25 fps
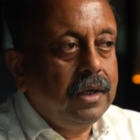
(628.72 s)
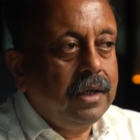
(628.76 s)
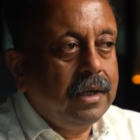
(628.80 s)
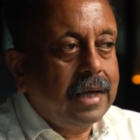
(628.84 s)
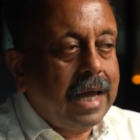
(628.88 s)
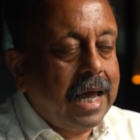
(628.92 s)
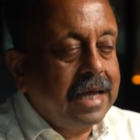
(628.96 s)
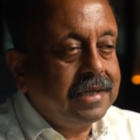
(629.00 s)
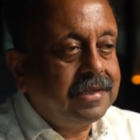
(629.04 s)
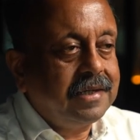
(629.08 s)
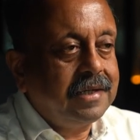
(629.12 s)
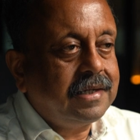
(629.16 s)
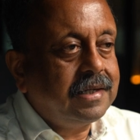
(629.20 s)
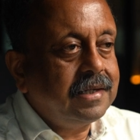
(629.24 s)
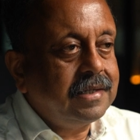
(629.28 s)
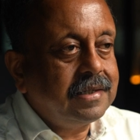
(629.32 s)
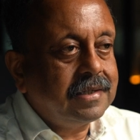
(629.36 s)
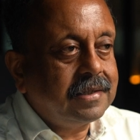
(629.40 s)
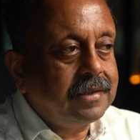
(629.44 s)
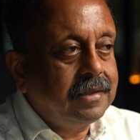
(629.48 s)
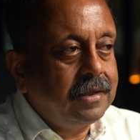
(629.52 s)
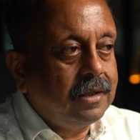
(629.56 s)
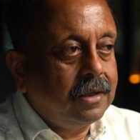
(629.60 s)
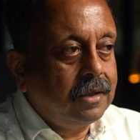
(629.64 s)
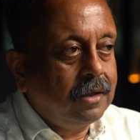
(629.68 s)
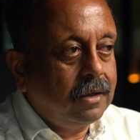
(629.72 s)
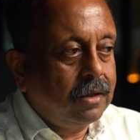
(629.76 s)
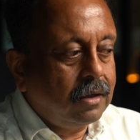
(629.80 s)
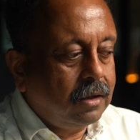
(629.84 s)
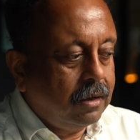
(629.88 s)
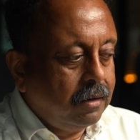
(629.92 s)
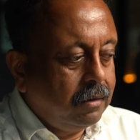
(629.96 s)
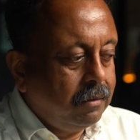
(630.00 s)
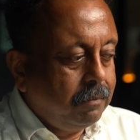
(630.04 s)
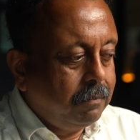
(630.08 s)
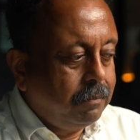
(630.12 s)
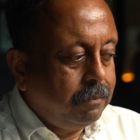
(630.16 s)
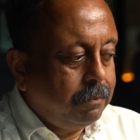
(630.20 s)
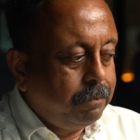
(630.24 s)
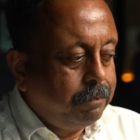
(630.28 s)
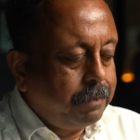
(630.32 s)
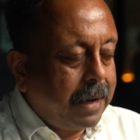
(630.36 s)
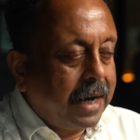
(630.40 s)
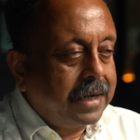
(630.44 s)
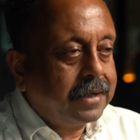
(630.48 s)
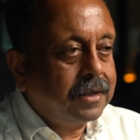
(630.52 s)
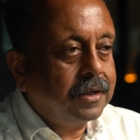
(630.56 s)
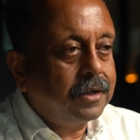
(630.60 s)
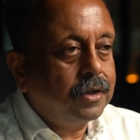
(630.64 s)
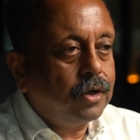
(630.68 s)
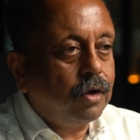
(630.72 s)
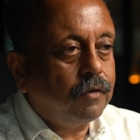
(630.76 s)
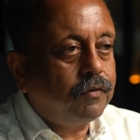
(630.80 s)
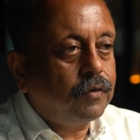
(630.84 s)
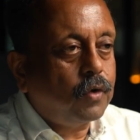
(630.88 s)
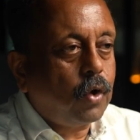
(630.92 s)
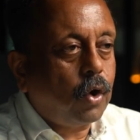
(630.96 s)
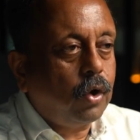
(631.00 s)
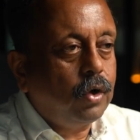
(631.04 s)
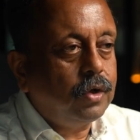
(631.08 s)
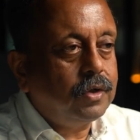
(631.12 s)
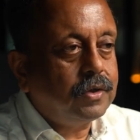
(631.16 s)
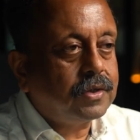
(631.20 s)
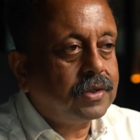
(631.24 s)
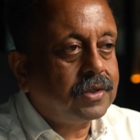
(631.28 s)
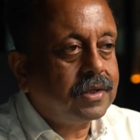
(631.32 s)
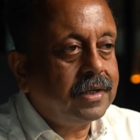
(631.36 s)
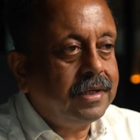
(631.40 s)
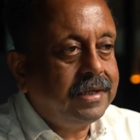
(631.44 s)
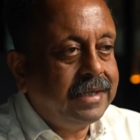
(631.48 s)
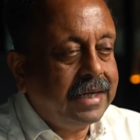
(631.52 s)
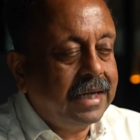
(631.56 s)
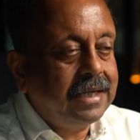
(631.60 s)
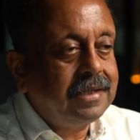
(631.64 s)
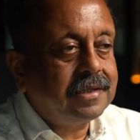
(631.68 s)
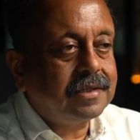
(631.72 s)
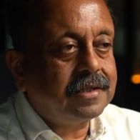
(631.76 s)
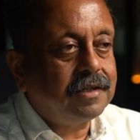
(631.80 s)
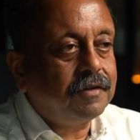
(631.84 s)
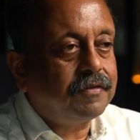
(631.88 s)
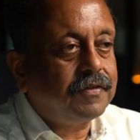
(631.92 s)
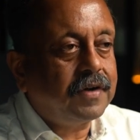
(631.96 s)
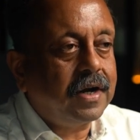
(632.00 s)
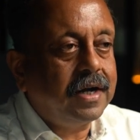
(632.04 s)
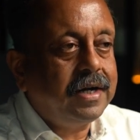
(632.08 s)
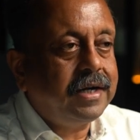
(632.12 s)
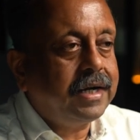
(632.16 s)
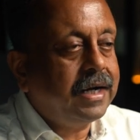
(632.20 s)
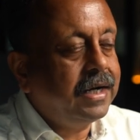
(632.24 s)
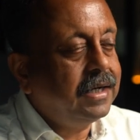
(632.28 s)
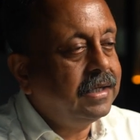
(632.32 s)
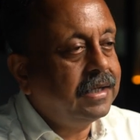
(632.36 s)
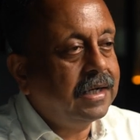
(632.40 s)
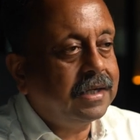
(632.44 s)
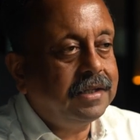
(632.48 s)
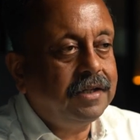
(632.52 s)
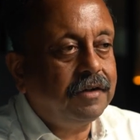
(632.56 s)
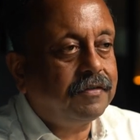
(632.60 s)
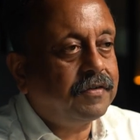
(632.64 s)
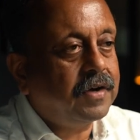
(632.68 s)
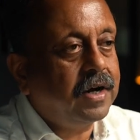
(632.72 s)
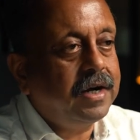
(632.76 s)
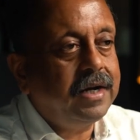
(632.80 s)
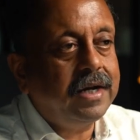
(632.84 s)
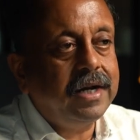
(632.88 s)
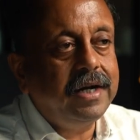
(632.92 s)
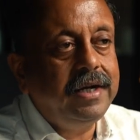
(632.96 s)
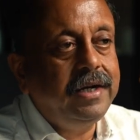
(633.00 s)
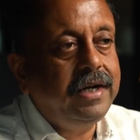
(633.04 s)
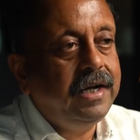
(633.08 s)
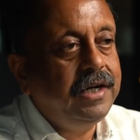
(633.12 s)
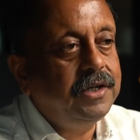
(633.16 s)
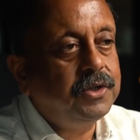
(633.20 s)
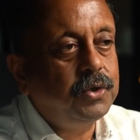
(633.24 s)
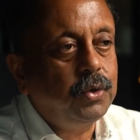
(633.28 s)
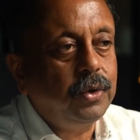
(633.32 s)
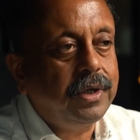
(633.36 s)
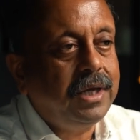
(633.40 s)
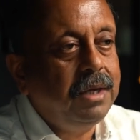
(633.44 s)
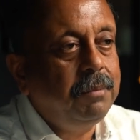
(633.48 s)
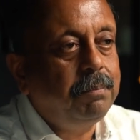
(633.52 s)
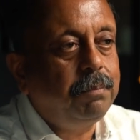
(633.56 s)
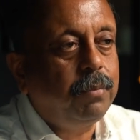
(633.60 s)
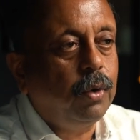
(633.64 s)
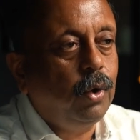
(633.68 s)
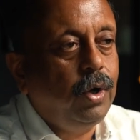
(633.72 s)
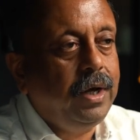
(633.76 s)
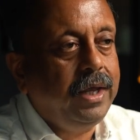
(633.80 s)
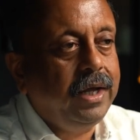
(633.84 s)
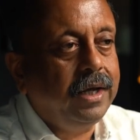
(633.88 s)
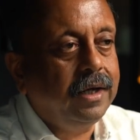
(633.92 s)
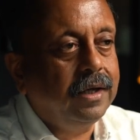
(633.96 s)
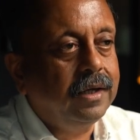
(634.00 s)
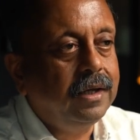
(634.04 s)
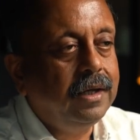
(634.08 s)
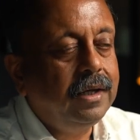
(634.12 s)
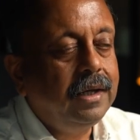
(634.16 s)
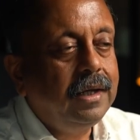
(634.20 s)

as it is, the pattern of calls tells the front end that the front end needs to keep polling.